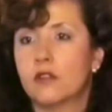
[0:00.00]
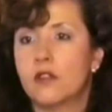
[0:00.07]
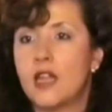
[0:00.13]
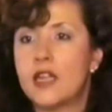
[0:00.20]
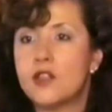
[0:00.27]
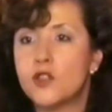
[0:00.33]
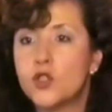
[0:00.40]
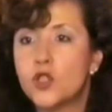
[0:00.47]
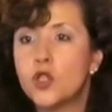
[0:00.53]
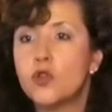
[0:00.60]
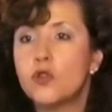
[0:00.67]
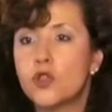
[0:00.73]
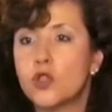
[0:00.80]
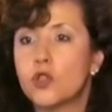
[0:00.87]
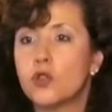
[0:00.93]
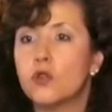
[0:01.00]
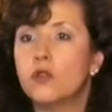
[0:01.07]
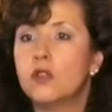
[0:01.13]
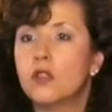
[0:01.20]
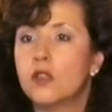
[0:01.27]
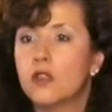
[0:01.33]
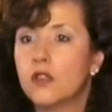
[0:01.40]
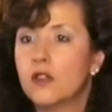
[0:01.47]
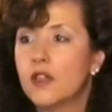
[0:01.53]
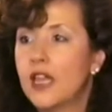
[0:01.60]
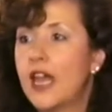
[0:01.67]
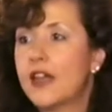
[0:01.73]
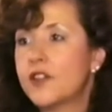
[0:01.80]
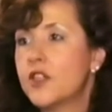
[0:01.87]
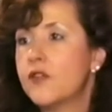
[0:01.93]
that is due to
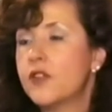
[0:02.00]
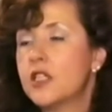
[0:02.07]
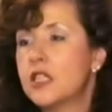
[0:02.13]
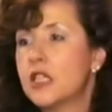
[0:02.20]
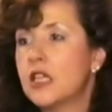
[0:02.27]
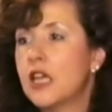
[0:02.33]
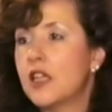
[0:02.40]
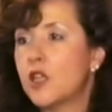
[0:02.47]
the activity